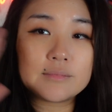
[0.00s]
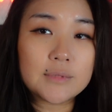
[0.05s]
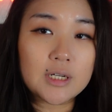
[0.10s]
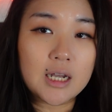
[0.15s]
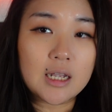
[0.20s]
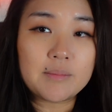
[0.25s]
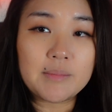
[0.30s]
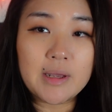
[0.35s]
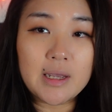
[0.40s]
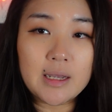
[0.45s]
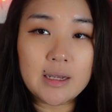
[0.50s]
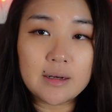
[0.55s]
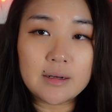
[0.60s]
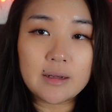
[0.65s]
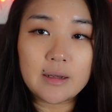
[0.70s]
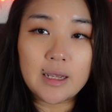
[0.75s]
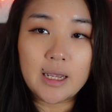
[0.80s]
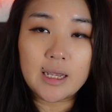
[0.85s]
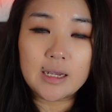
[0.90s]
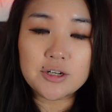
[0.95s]
I made
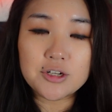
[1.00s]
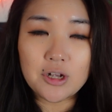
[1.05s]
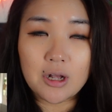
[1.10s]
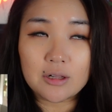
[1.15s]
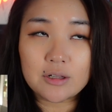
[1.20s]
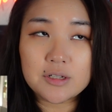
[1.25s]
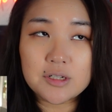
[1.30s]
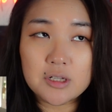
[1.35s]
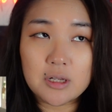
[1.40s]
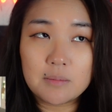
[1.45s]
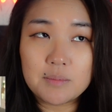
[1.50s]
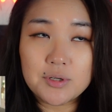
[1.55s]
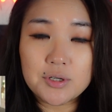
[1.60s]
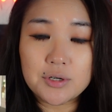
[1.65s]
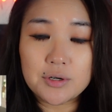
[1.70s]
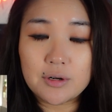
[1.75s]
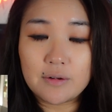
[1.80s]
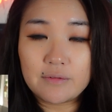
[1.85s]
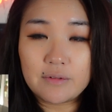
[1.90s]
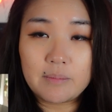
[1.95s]
a chocolate
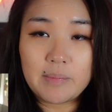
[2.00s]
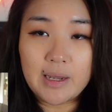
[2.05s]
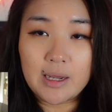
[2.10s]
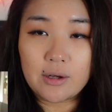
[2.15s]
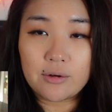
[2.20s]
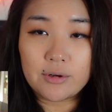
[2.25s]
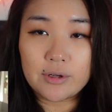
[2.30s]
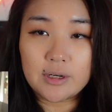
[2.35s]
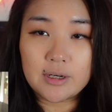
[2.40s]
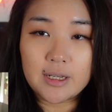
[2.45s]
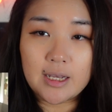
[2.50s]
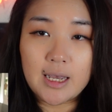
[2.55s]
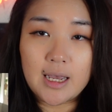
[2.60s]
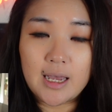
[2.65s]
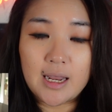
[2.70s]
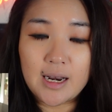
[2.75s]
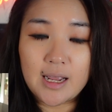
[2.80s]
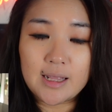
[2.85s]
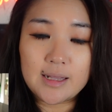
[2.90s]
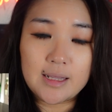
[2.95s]
sculpture of the penguin
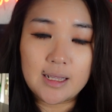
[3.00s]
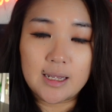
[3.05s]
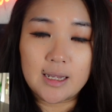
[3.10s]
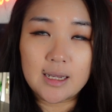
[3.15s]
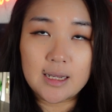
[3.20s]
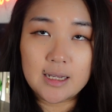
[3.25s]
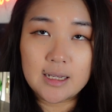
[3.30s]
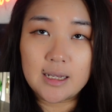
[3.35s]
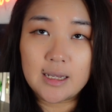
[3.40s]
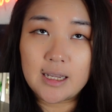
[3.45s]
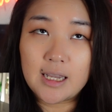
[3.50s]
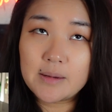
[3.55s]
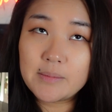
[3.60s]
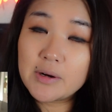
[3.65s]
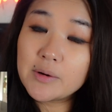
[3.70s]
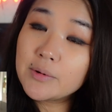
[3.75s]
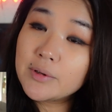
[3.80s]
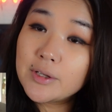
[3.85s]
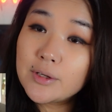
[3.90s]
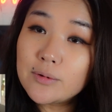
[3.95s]
and I think it came
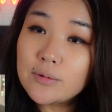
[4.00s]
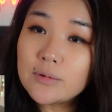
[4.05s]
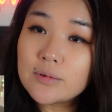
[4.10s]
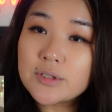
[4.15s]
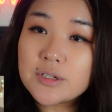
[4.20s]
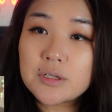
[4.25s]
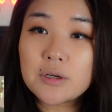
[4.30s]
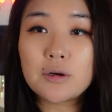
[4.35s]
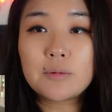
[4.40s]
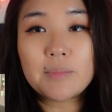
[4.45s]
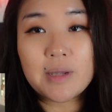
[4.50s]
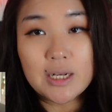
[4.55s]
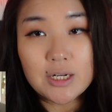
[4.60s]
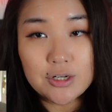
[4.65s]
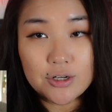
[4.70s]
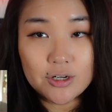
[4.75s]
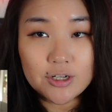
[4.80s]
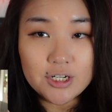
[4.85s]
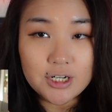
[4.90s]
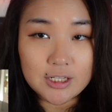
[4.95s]
out really cool. So make
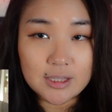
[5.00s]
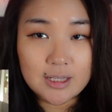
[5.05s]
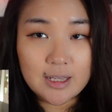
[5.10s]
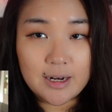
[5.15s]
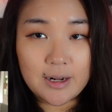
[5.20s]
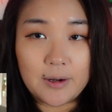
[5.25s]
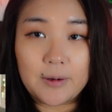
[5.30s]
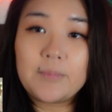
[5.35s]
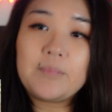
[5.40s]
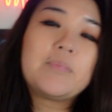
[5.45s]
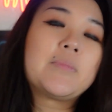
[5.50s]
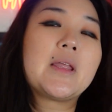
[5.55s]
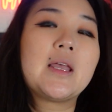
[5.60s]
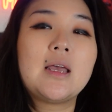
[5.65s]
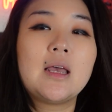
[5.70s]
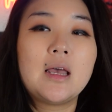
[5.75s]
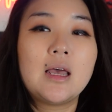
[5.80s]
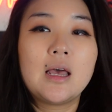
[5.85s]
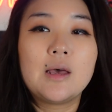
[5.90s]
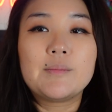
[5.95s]
sure to check that out.
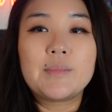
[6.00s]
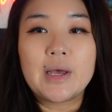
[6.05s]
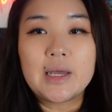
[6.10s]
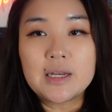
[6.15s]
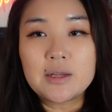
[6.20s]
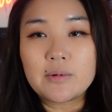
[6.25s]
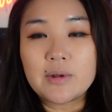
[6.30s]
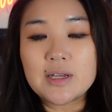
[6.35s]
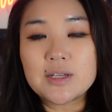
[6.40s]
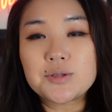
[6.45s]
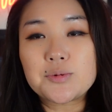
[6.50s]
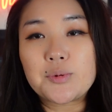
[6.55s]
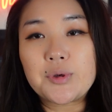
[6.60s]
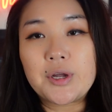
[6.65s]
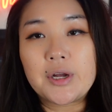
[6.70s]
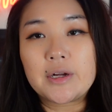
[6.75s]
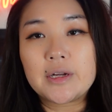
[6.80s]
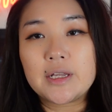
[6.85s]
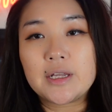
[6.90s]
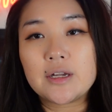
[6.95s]
But anyways, we
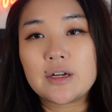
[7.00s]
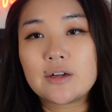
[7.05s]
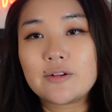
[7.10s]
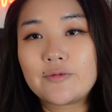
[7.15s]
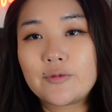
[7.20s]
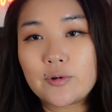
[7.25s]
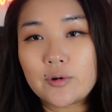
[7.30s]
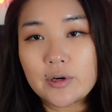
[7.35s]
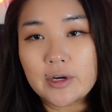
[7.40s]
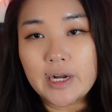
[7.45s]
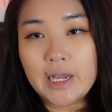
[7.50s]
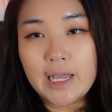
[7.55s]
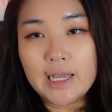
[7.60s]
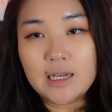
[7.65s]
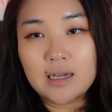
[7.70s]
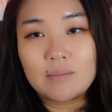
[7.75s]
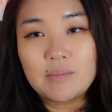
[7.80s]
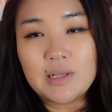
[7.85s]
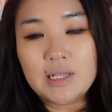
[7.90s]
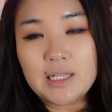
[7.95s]
are here for a
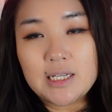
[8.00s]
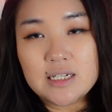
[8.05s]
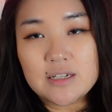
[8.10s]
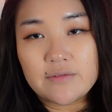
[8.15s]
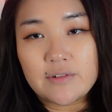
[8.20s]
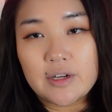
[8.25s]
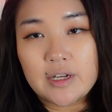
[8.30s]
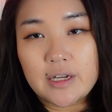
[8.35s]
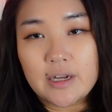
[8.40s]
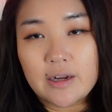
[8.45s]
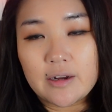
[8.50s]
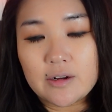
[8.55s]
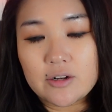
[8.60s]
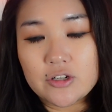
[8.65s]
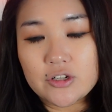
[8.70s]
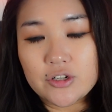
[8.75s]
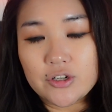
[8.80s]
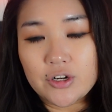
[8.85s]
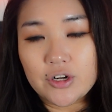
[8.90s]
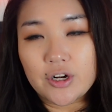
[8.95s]
completely different
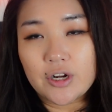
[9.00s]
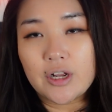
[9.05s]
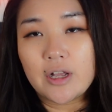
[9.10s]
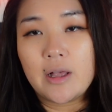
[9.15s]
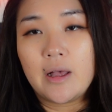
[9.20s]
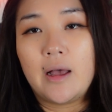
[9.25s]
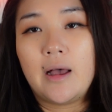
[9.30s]
character.